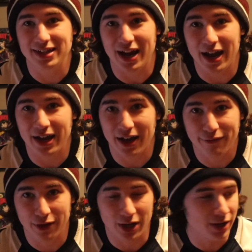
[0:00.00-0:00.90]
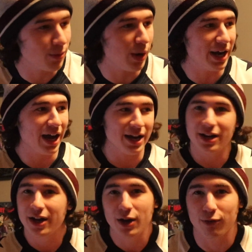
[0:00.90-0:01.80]
today, I figured why
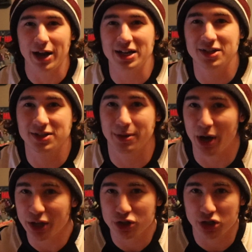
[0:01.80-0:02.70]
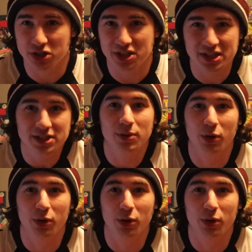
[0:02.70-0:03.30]
not rate some other jerseys.